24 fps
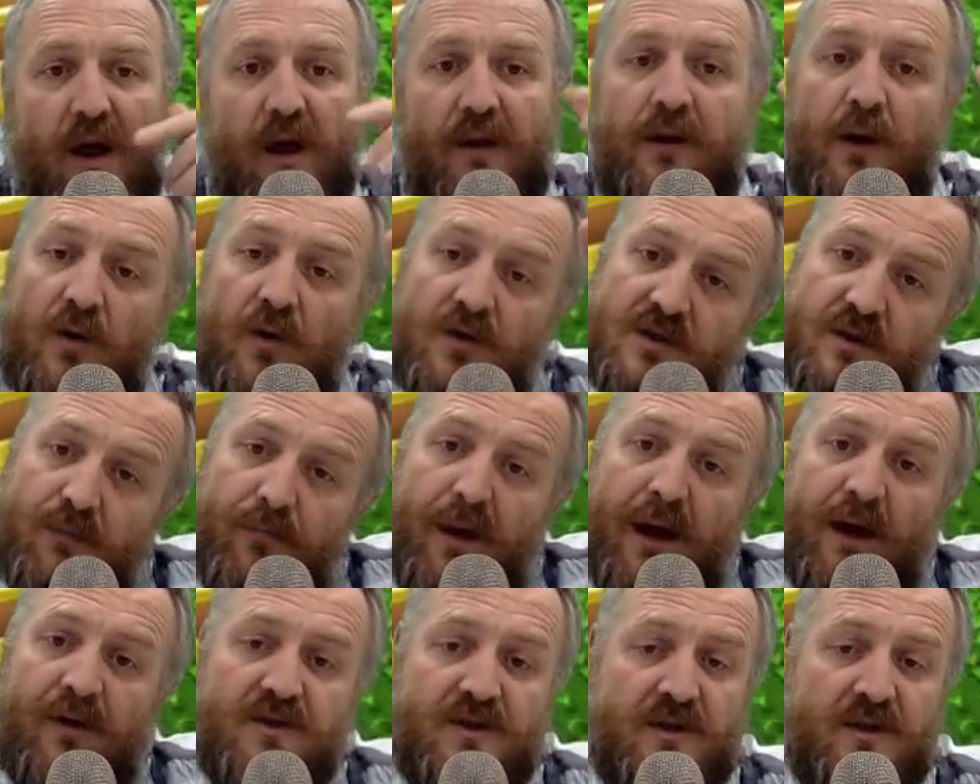Those
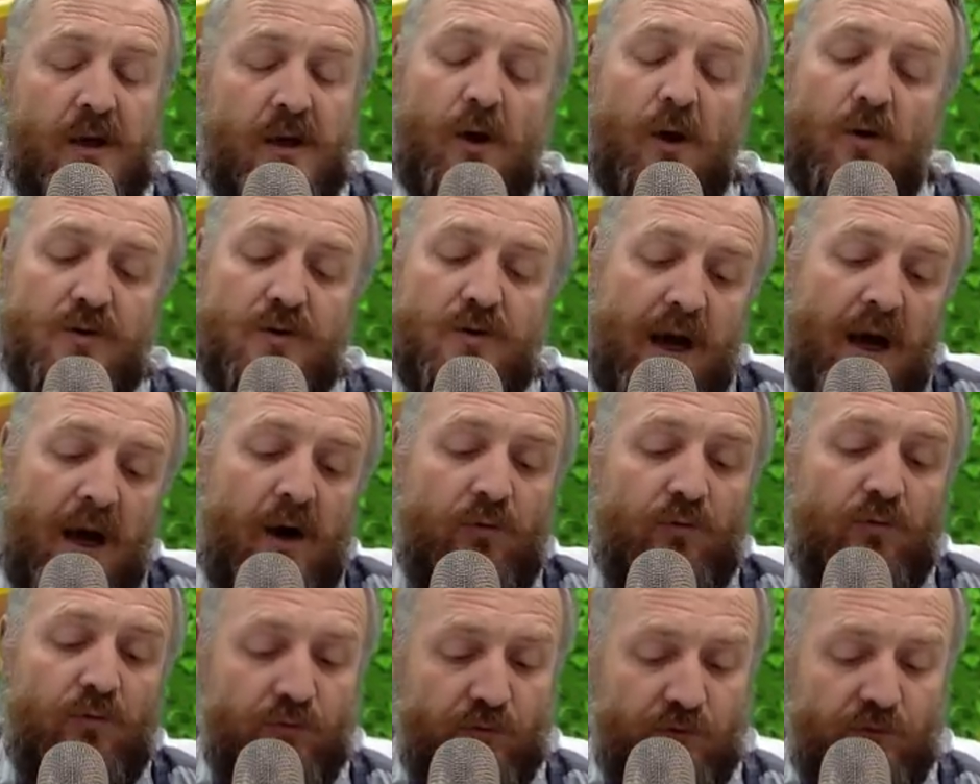amounts go
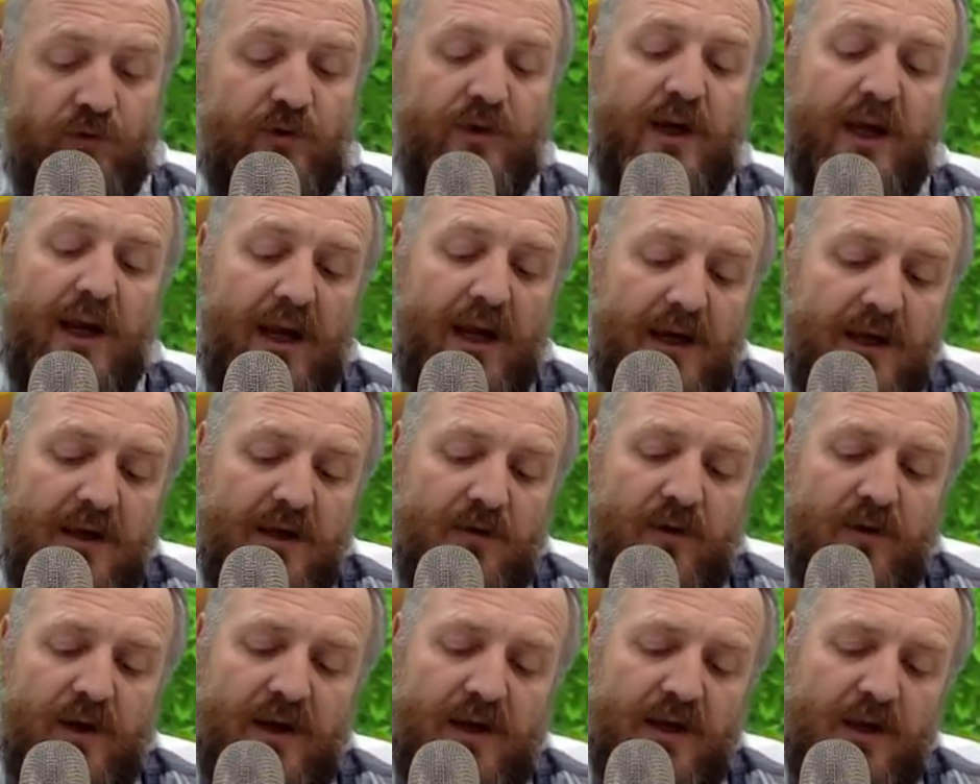down really,
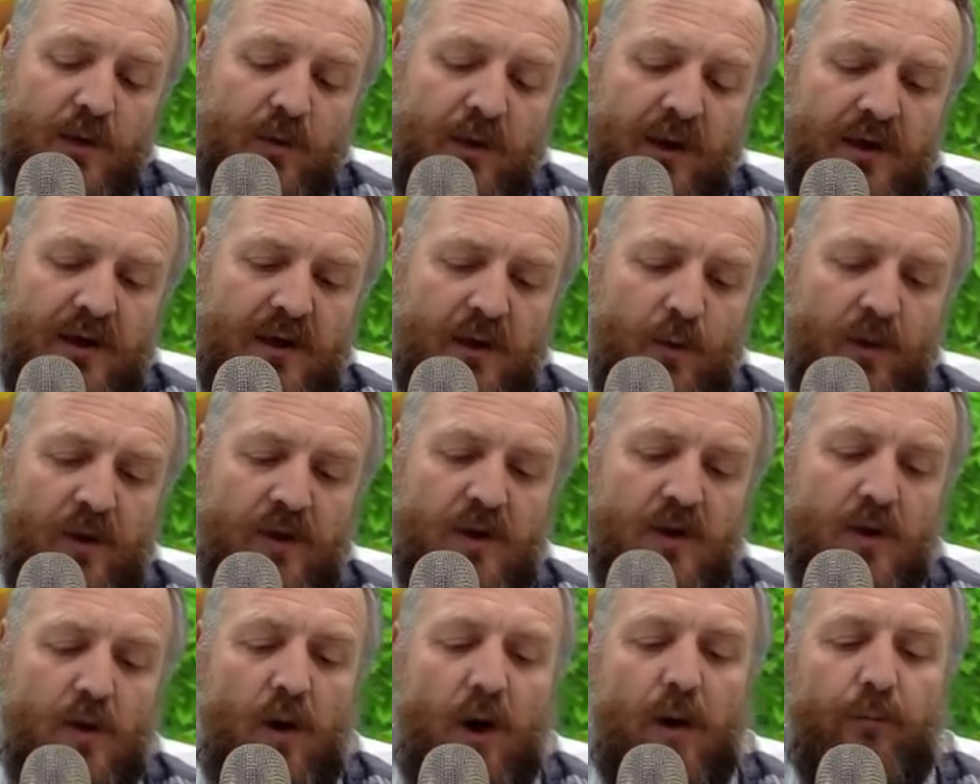really quickly
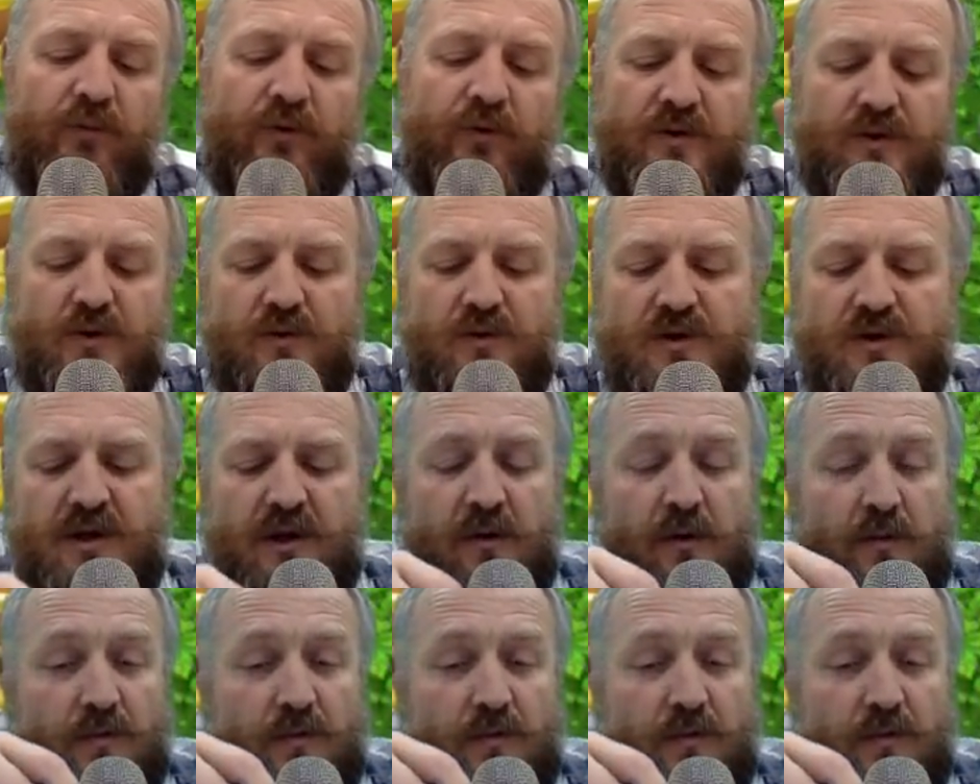when you are producing them.